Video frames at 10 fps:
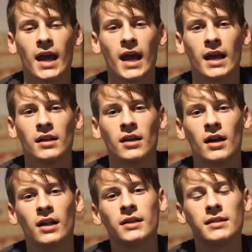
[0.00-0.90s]
And
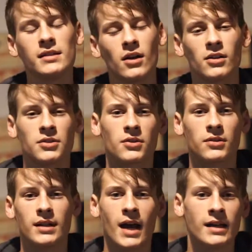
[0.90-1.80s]
this is
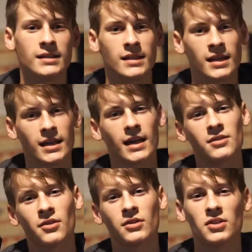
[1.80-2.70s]
also nice in
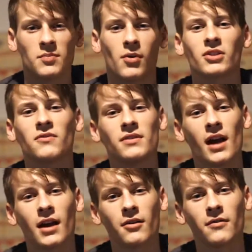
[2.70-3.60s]
case you're into sports
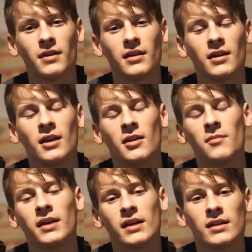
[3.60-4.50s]
photography,
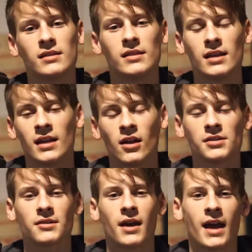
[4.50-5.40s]
because it
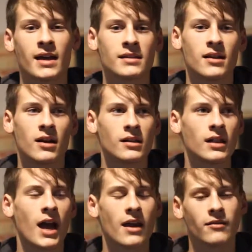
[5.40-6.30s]
also has
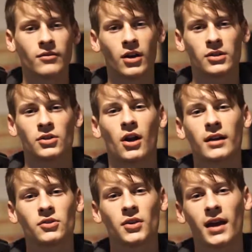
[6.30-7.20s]
live
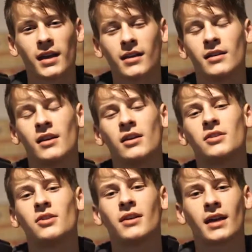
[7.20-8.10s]
target tracking,
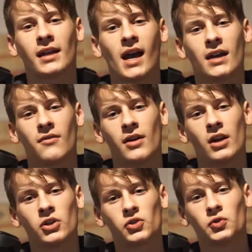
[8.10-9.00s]
so you can kind of
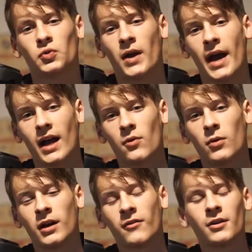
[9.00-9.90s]
track
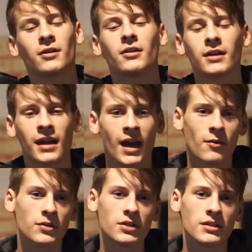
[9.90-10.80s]
whatever you're looking
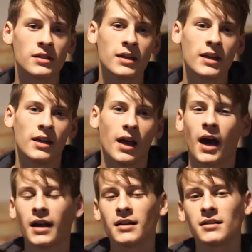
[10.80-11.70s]
at, which is
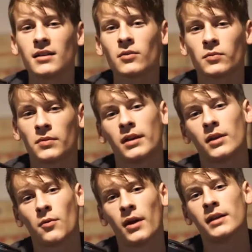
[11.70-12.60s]
honestly really
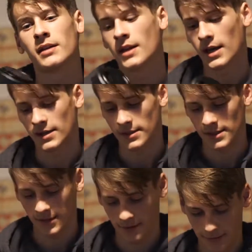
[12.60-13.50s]
quite nice.